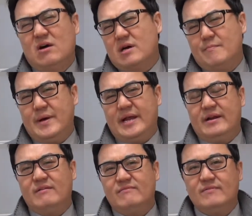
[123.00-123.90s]
how
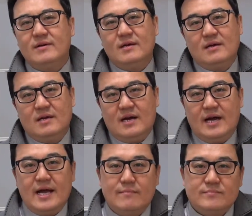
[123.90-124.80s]
competitive I
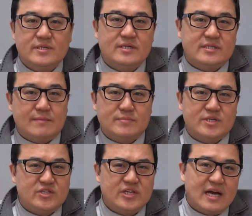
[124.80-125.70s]
am since I'm
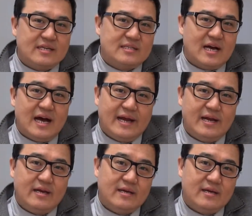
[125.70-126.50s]
such a nice guy.